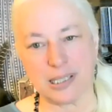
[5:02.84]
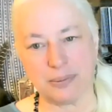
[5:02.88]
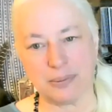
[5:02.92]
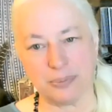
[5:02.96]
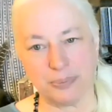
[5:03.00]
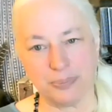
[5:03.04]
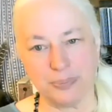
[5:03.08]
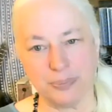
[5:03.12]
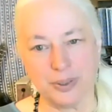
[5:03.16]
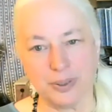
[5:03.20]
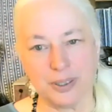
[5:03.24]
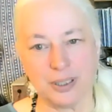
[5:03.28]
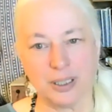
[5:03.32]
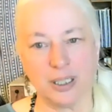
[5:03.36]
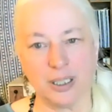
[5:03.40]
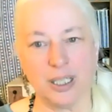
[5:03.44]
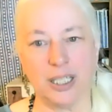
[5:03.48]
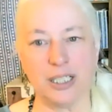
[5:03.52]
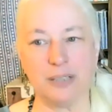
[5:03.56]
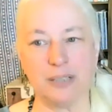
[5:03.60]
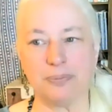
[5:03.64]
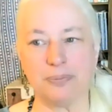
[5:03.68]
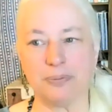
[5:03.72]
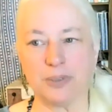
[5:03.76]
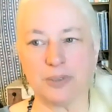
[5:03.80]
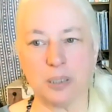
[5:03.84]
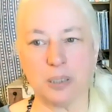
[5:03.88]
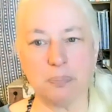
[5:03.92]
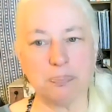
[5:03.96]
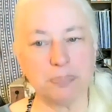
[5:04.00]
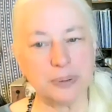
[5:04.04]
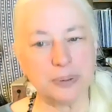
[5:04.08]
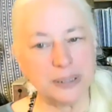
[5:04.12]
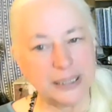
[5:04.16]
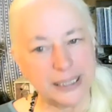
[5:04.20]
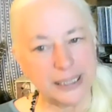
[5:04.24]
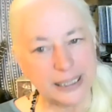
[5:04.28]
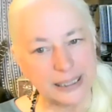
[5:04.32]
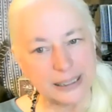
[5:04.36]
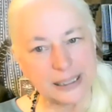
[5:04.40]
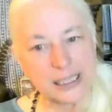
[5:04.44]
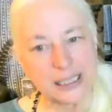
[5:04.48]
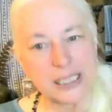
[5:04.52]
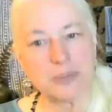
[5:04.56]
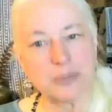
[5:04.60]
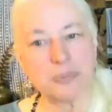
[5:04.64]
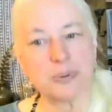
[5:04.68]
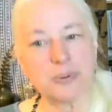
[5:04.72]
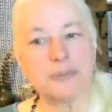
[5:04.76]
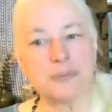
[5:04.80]
to kind of
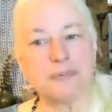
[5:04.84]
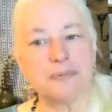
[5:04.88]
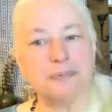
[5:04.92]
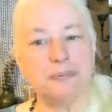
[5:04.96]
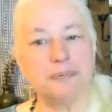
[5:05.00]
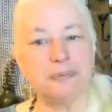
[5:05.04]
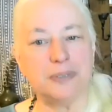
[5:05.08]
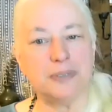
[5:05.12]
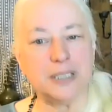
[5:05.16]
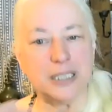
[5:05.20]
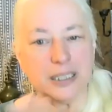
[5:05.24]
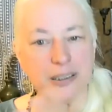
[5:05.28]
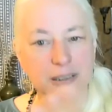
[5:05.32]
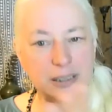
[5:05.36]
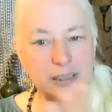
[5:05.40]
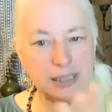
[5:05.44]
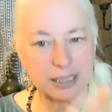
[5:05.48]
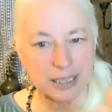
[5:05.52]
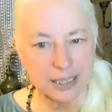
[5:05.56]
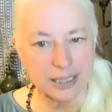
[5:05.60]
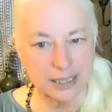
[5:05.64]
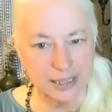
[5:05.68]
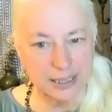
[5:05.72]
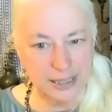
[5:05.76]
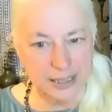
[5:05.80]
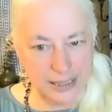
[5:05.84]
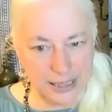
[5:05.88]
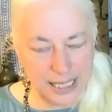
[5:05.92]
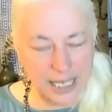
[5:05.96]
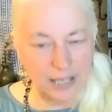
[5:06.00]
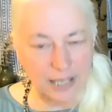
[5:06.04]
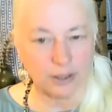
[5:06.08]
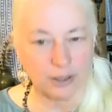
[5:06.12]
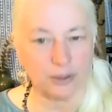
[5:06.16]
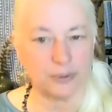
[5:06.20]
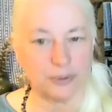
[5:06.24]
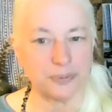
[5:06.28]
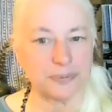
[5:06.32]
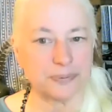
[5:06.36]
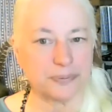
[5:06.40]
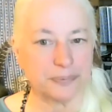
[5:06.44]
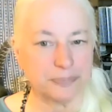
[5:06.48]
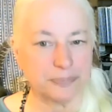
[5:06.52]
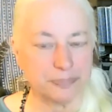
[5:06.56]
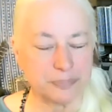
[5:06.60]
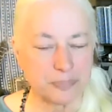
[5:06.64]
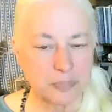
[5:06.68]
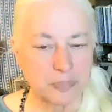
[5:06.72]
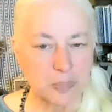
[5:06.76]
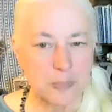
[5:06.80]
completely reveal itself,
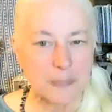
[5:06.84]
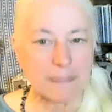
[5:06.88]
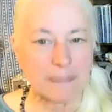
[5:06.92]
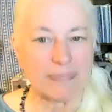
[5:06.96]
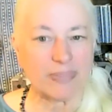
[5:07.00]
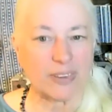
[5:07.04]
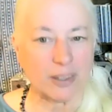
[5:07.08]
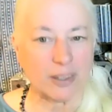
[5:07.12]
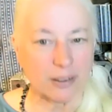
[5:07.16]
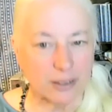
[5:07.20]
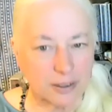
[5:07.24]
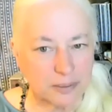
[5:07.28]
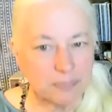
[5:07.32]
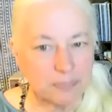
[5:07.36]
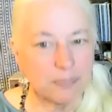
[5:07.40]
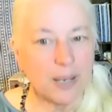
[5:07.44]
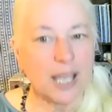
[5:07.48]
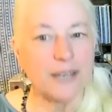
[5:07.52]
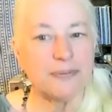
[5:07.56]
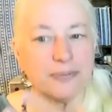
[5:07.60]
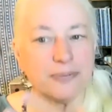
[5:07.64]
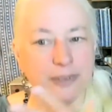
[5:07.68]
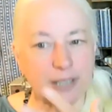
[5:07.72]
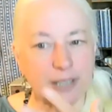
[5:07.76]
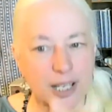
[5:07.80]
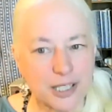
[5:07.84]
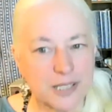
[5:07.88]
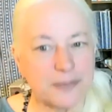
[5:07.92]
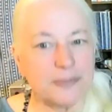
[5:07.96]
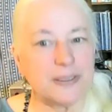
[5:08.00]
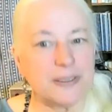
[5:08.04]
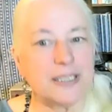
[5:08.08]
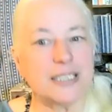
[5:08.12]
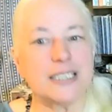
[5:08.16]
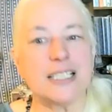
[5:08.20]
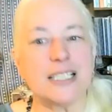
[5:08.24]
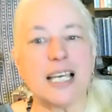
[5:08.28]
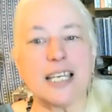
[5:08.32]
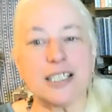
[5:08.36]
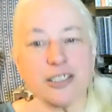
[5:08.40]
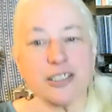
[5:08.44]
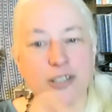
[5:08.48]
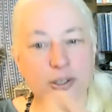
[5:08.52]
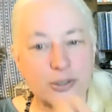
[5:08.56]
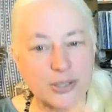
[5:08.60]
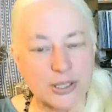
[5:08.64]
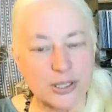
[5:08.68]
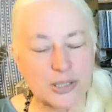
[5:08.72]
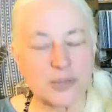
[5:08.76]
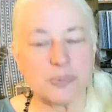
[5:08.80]
in my philosophy, the
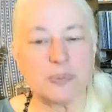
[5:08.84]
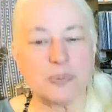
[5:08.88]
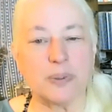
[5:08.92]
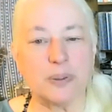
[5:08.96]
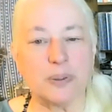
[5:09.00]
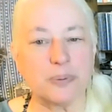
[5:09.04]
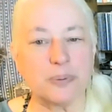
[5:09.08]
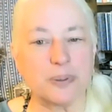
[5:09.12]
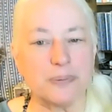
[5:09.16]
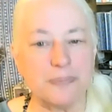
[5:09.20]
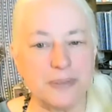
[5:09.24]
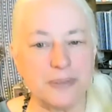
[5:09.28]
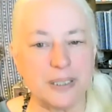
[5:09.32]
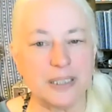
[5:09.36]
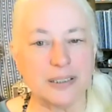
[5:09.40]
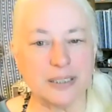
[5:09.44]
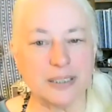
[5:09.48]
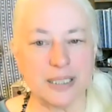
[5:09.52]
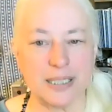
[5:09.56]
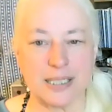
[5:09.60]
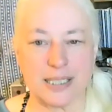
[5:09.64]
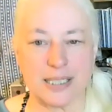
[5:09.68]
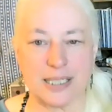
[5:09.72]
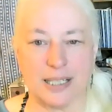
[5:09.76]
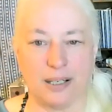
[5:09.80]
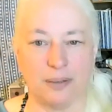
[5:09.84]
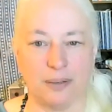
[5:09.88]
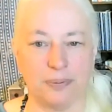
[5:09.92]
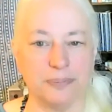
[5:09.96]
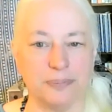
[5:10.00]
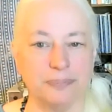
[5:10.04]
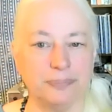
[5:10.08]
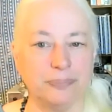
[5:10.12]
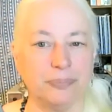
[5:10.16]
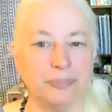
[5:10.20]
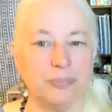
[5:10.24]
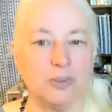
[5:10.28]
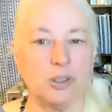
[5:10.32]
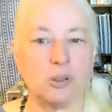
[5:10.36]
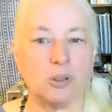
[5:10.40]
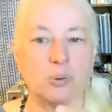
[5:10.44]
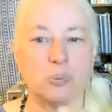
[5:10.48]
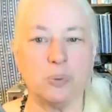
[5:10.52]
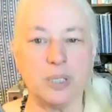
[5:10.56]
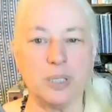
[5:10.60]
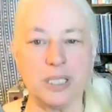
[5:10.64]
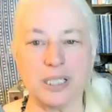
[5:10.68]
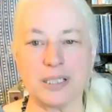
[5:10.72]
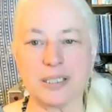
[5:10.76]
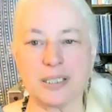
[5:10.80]
diagnosis will reveal itself.
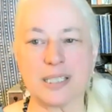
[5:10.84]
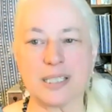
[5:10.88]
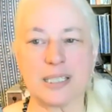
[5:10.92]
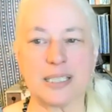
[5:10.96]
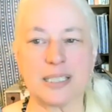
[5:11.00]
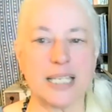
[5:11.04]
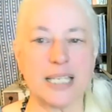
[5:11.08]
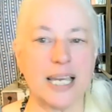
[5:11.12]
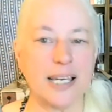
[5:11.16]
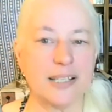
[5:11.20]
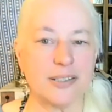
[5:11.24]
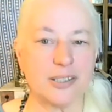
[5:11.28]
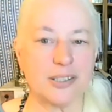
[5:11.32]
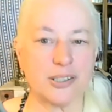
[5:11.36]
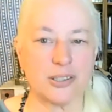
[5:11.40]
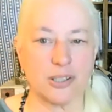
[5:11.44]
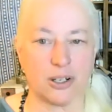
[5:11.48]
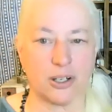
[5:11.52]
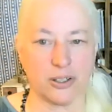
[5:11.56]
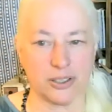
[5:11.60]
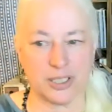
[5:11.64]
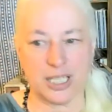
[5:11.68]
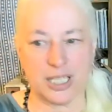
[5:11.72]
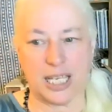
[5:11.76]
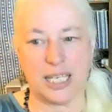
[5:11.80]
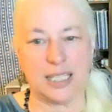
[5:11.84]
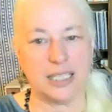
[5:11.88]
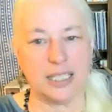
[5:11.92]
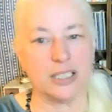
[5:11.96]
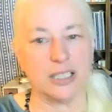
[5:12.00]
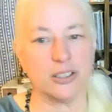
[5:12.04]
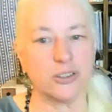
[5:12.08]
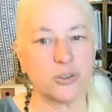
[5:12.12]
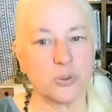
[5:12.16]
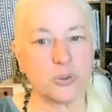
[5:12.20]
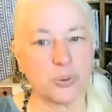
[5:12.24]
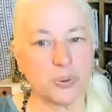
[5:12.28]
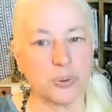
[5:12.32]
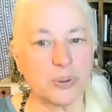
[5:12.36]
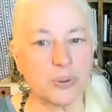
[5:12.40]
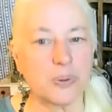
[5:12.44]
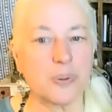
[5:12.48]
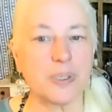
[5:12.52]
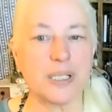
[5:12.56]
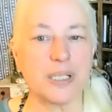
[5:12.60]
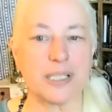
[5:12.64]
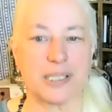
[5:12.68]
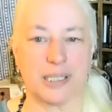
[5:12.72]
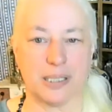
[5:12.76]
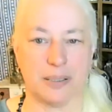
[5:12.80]
We instead start taking
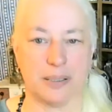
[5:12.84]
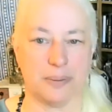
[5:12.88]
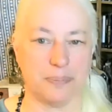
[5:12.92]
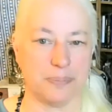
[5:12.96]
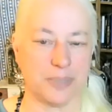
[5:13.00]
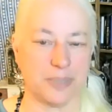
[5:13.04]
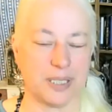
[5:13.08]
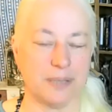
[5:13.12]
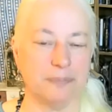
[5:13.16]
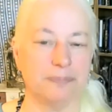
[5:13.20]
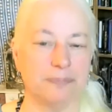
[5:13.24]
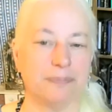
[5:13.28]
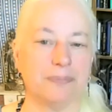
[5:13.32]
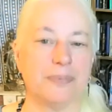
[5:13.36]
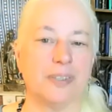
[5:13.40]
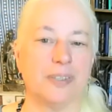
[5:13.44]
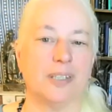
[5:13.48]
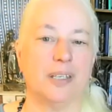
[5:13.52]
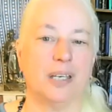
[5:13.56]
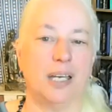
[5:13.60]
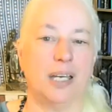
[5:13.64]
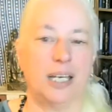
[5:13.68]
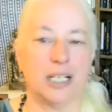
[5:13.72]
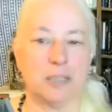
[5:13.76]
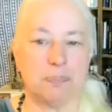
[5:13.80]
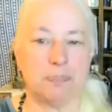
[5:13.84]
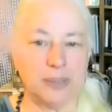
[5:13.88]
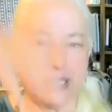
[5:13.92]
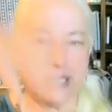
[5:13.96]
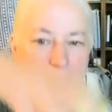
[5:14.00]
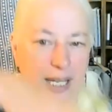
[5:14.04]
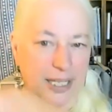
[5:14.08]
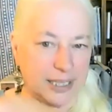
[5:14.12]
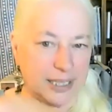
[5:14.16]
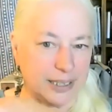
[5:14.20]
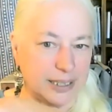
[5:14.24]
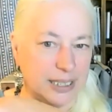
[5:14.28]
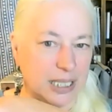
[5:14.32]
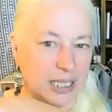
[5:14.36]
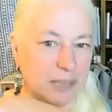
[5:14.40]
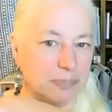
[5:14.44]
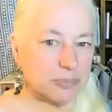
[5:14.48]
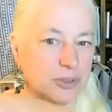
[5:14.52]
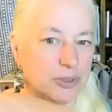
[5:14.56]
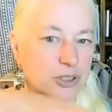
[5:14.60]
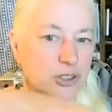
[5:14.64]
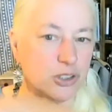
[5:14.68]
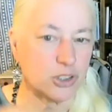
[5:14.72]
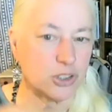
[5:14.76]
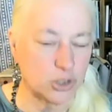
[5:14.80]
truisms and applying
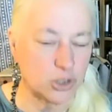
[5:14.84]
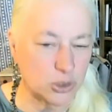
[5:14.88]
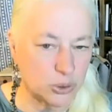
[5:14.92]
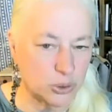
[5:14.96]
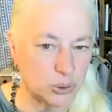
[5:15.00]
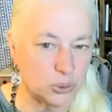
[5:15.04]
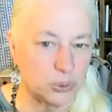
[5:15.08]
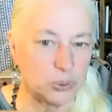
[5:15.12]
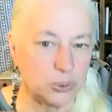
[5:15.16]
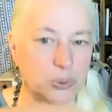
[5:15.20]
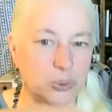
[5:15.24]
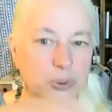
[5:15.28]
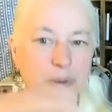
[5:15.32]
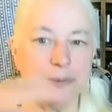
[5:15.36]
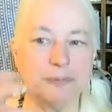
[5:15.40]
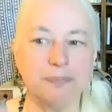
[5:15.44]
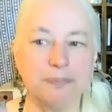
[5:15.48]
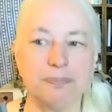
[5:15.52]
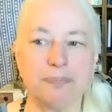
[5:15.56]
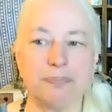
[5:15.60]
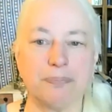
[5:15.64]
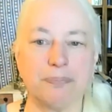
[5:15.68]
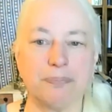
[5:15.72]
them to